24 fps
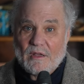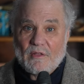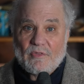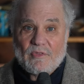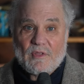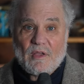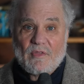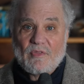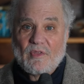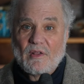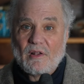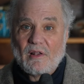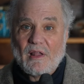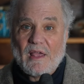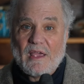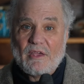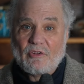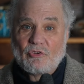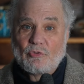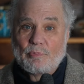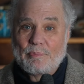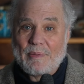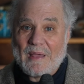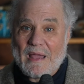
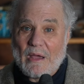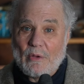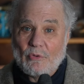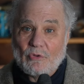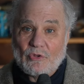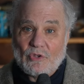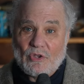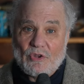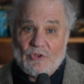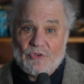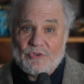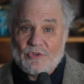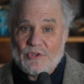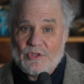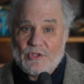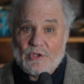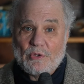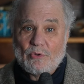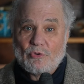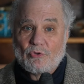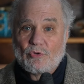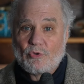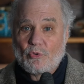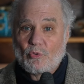Nonetheless, Pound
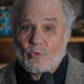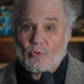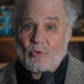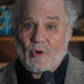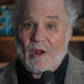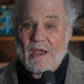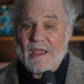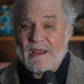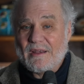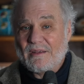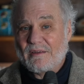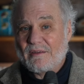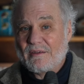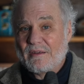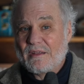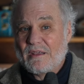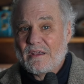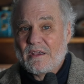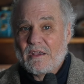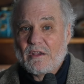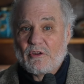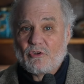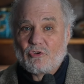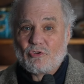continued to write and
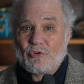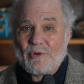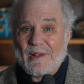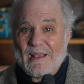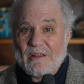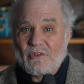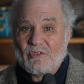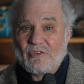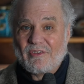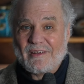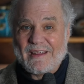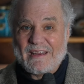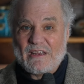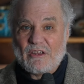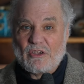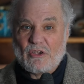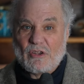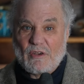translate